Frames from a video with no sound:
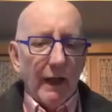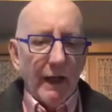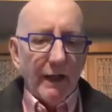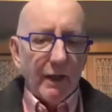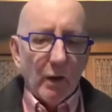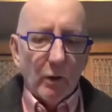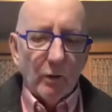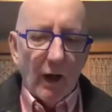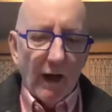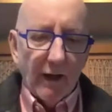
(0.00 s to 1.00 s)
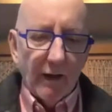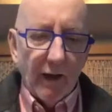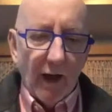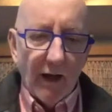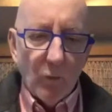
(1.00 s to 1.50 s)

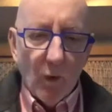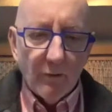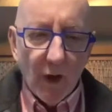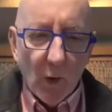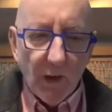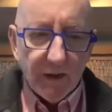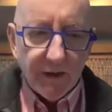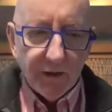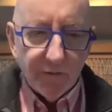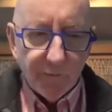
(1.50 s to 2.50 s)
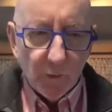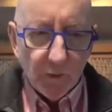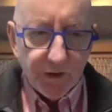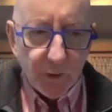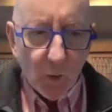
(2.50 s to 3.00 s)
I won't go into the full
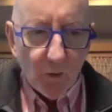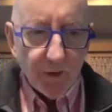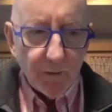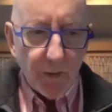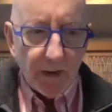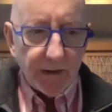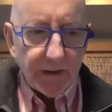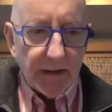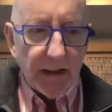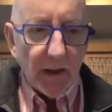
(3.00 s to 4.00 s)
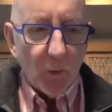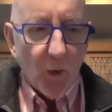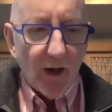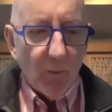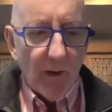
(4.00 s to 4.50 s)
story, but
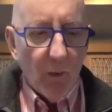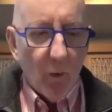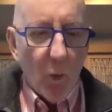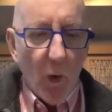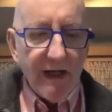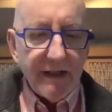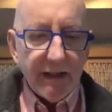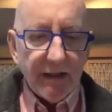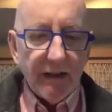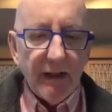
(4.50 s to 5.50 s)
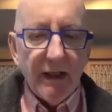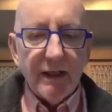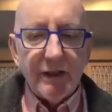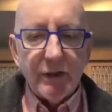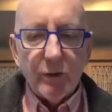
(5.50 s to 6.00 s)
while we were waiting
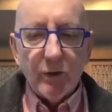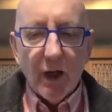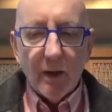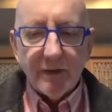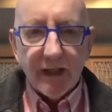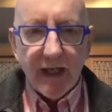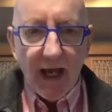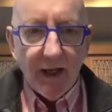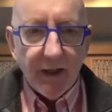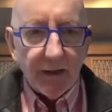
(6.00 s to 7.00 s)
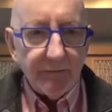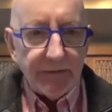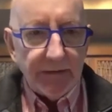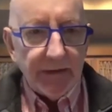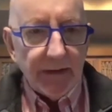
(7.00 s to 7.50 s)
to come to Canada,
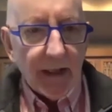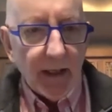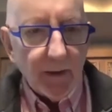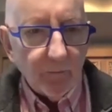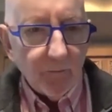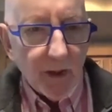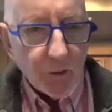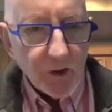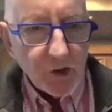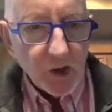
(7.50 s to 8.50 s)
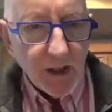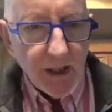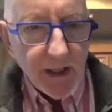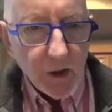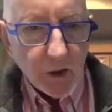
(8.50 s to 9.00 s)
a Christian
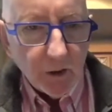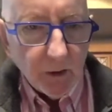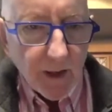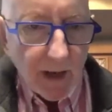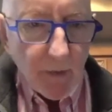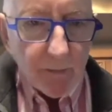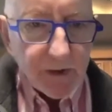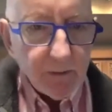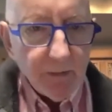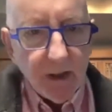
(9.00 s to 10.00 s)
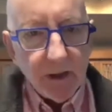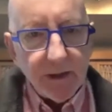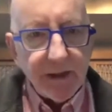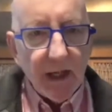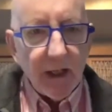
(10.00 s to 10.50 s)
leader came up to me and
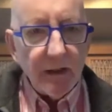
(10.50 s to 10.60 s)
said,